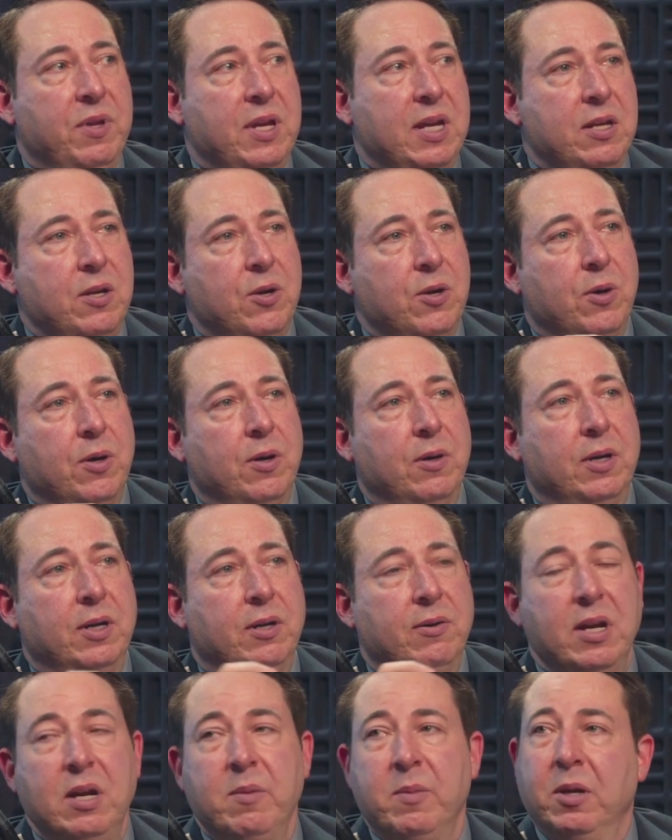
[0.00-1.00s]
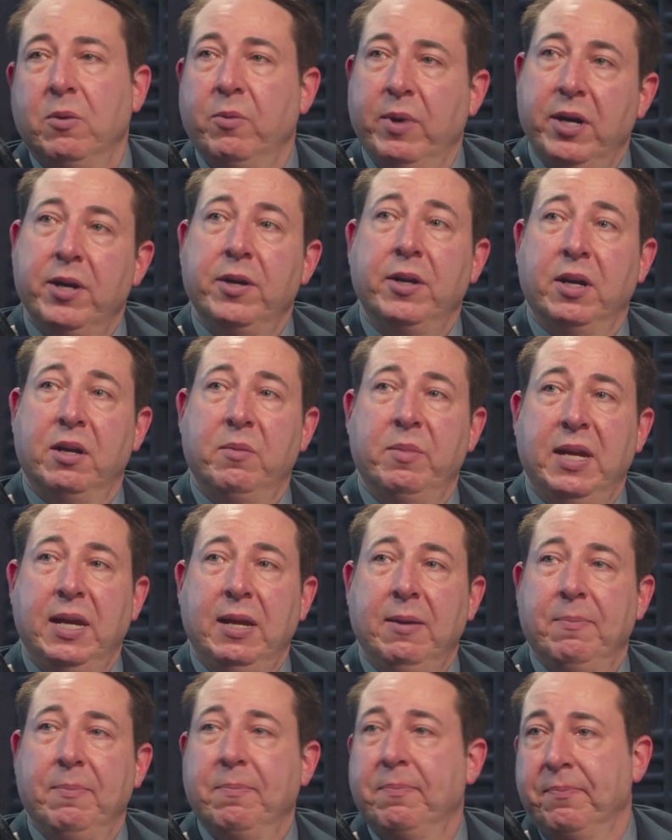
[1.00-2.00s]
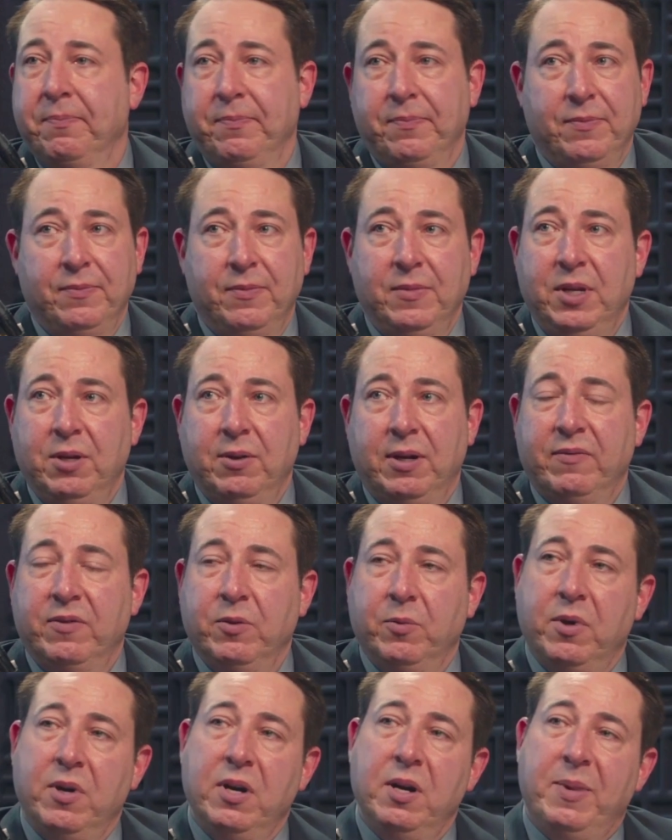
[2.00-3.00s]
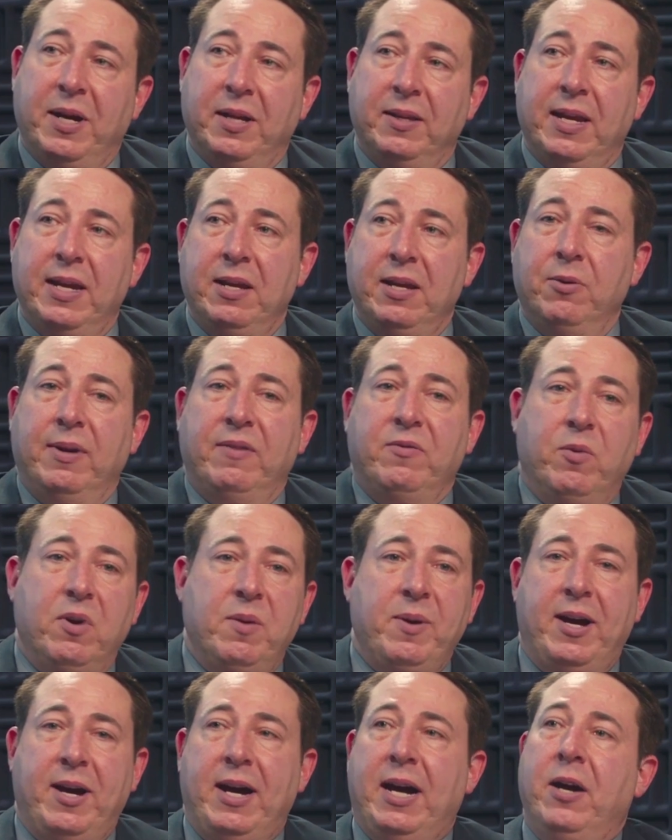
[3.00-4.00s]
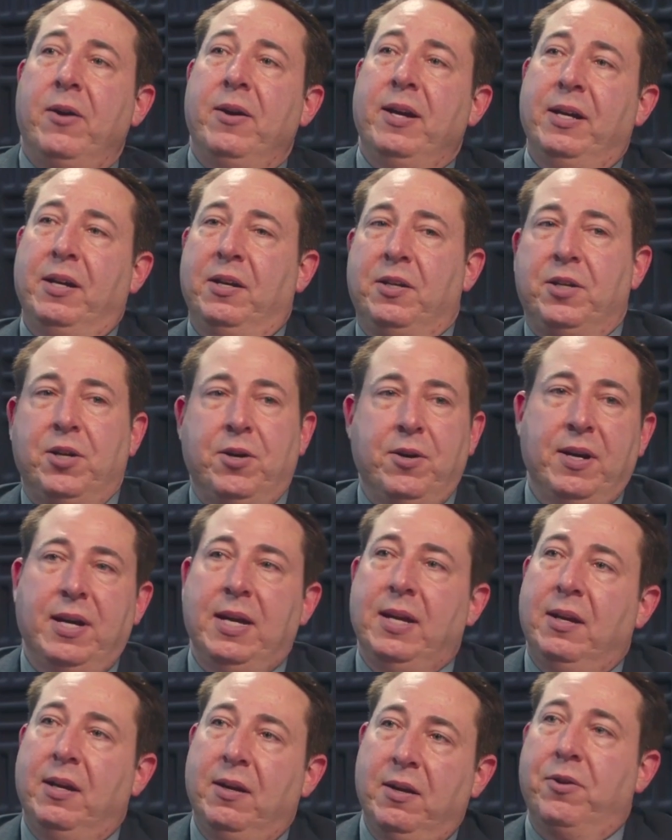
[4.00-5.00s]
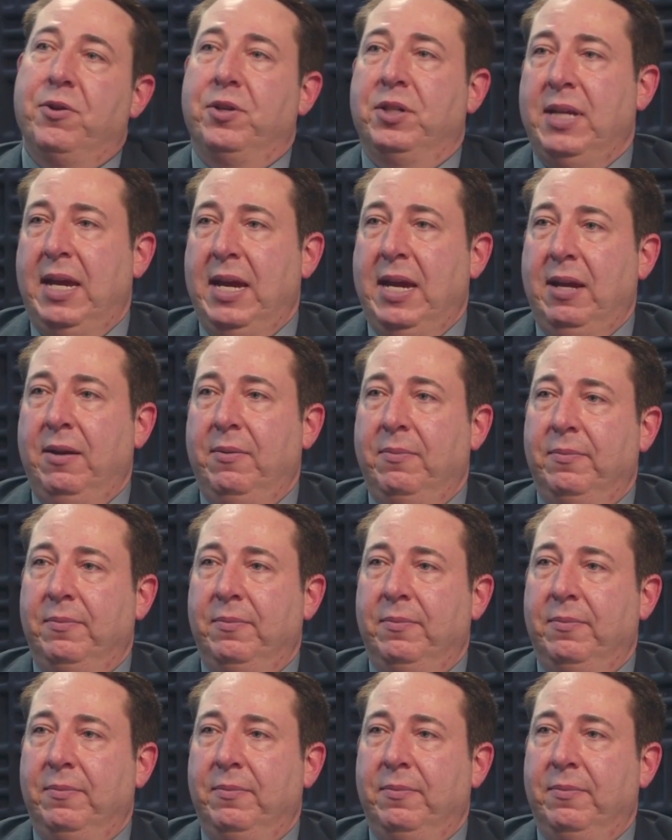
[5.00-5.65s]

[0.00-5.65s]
in your agreement where you're going to be, you don't have to worry about that. You don't have to worry about hiring an attorney in another state